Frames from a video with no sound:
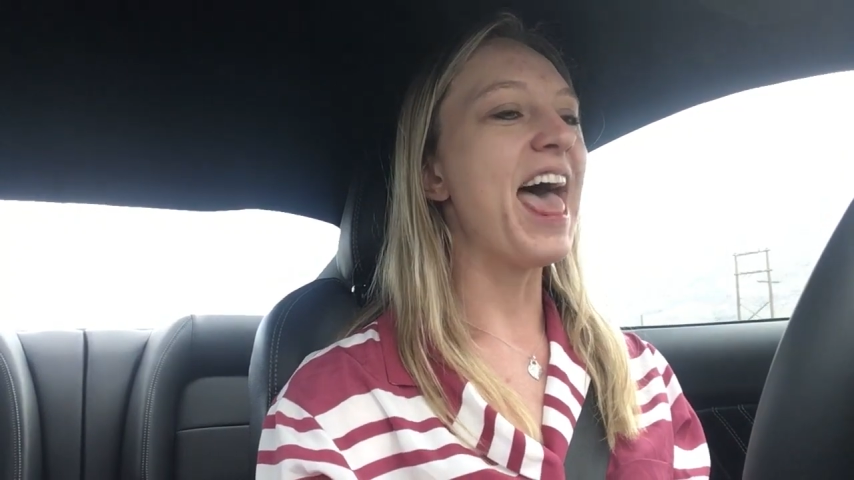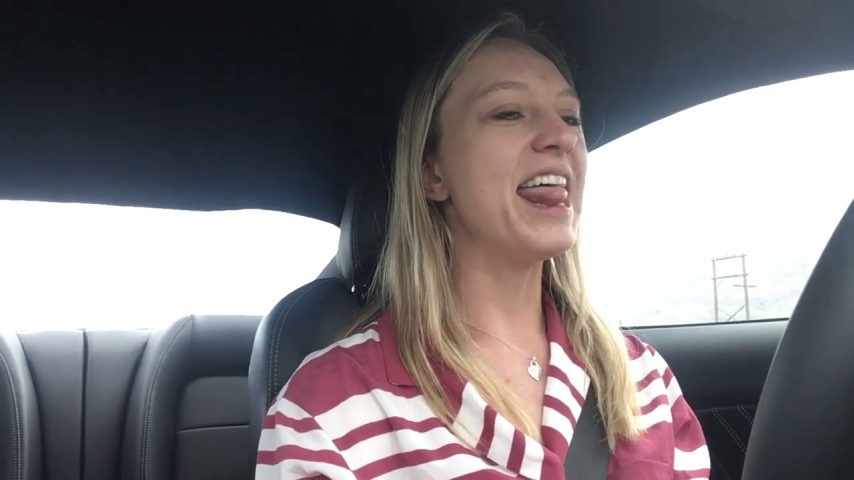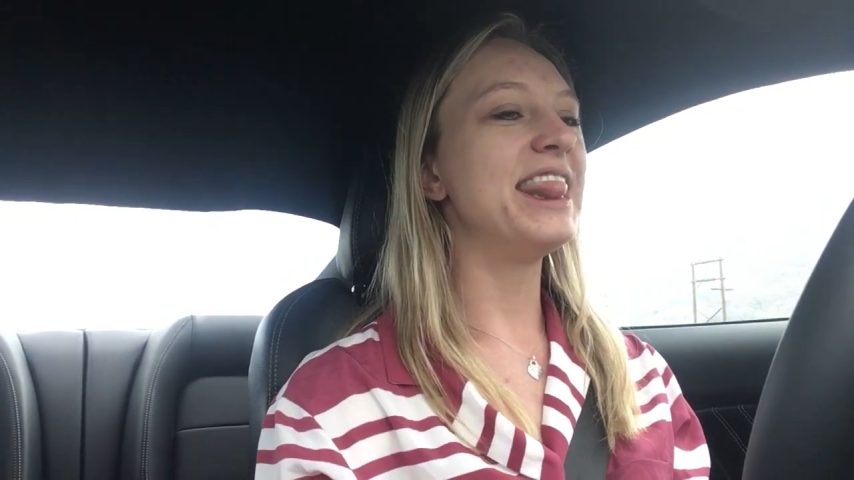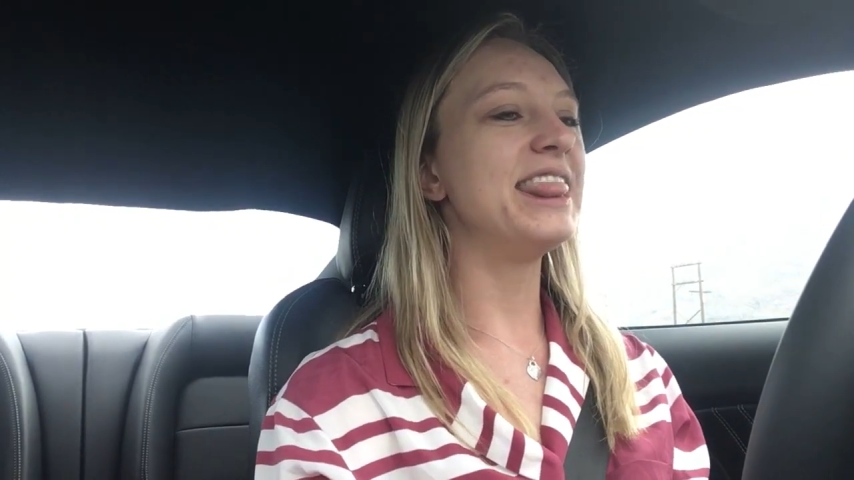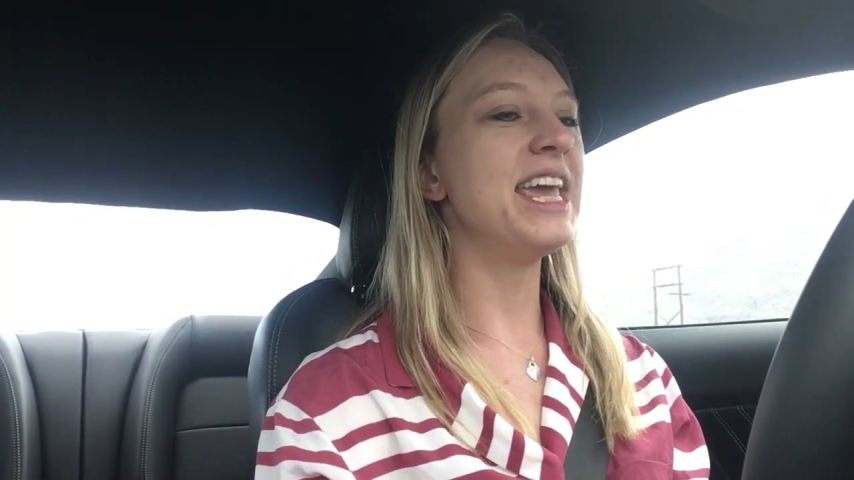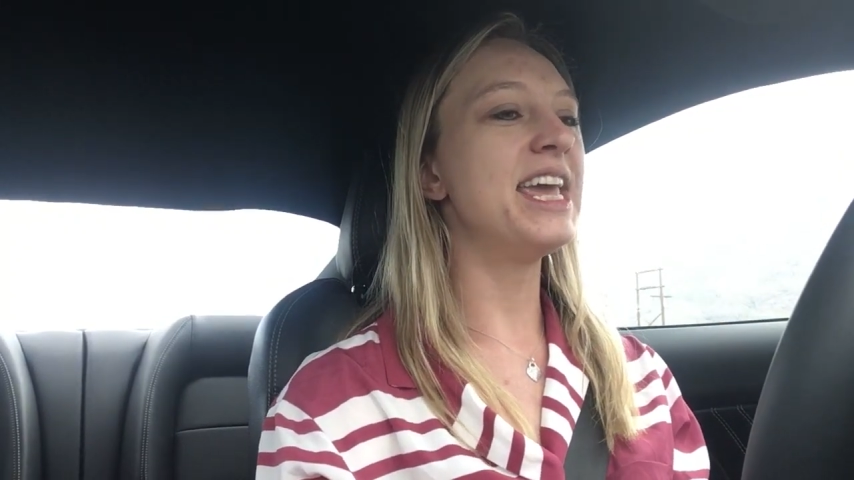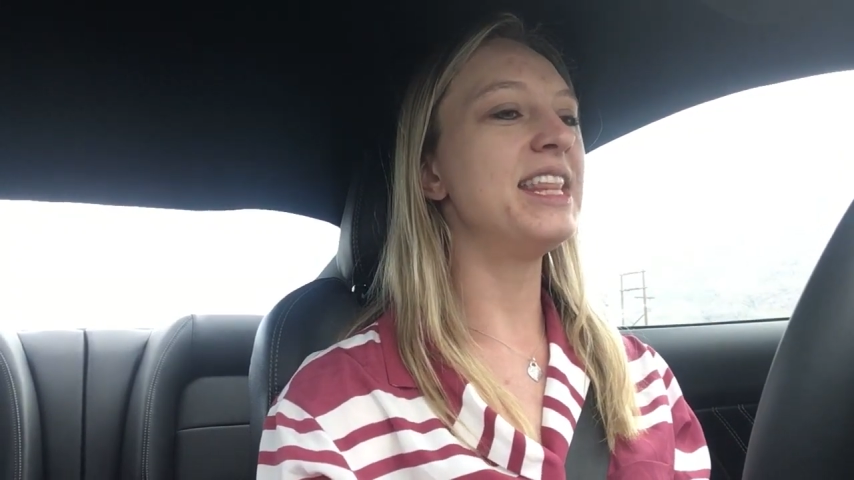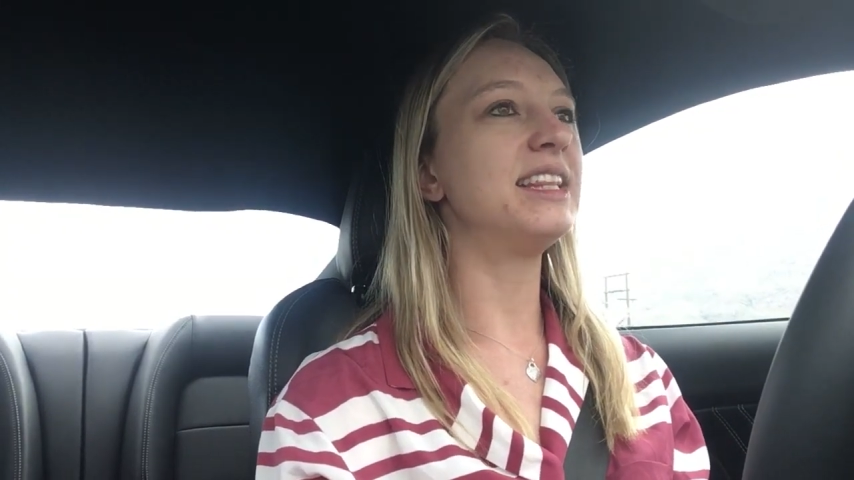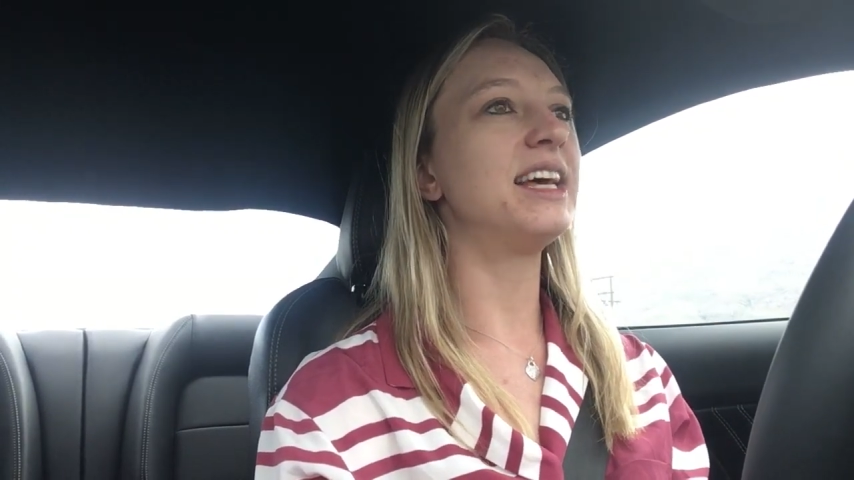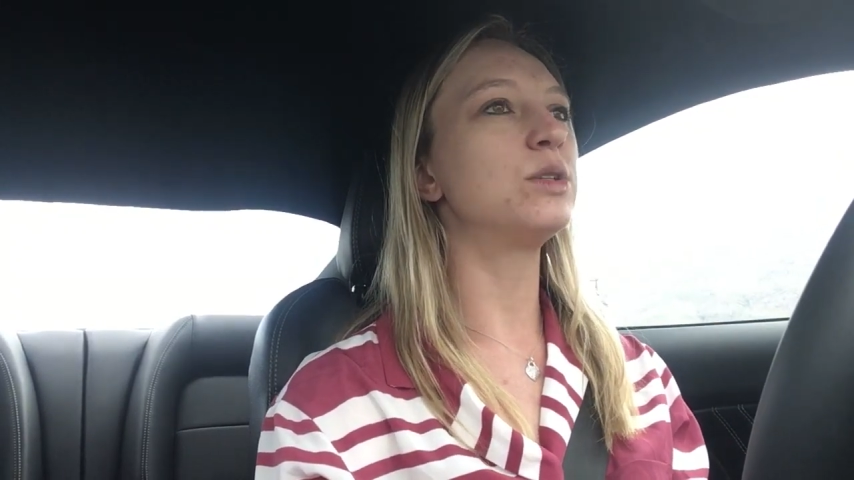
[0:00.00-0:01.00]
And
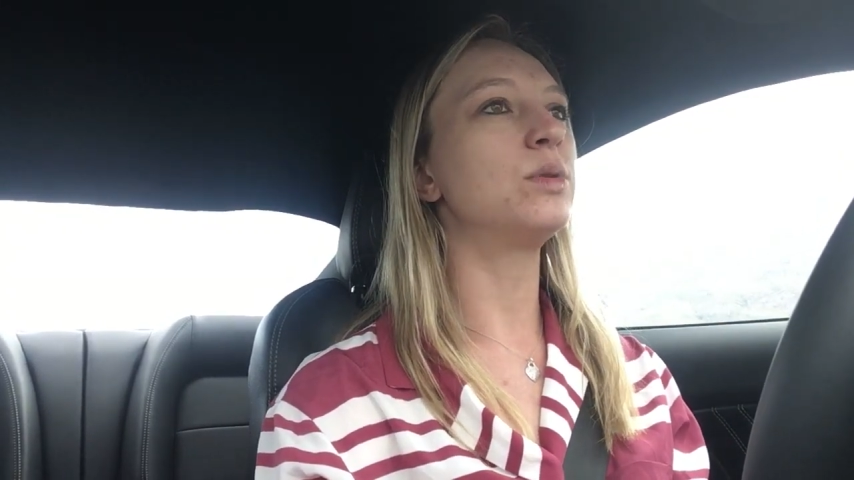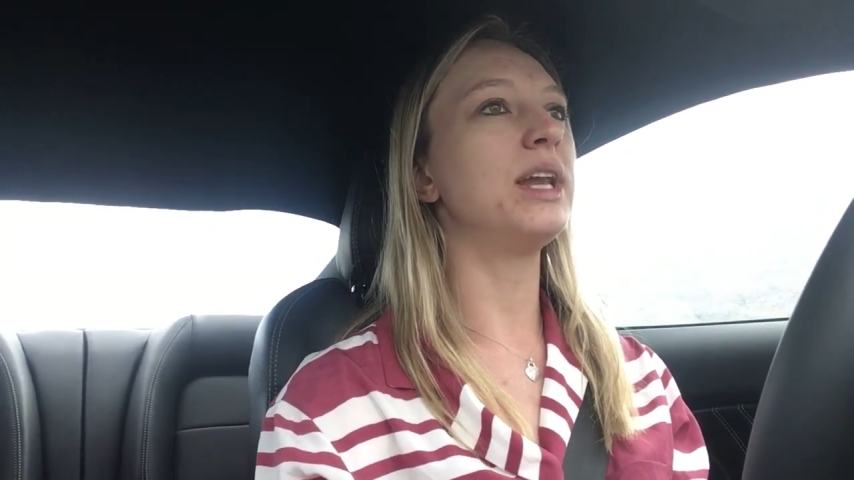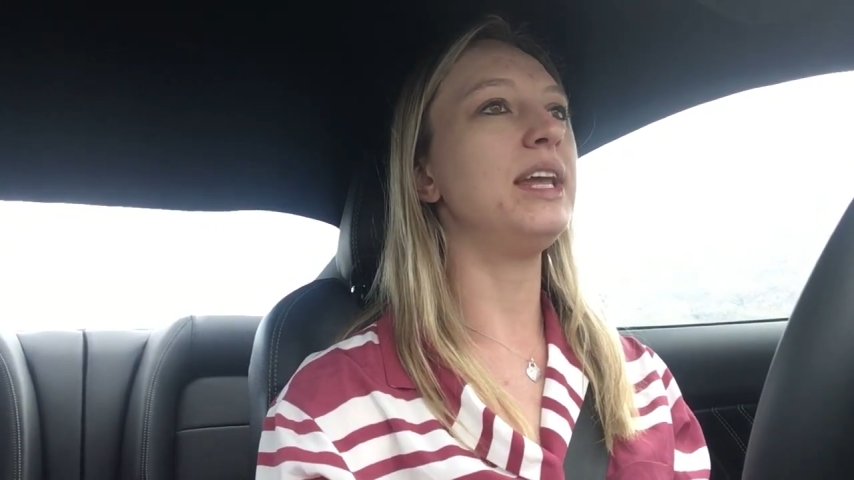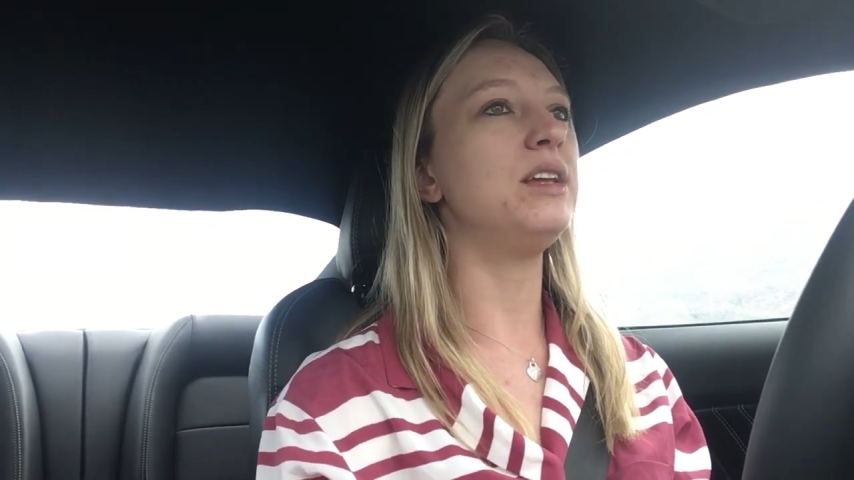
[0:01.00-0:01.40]
then the last one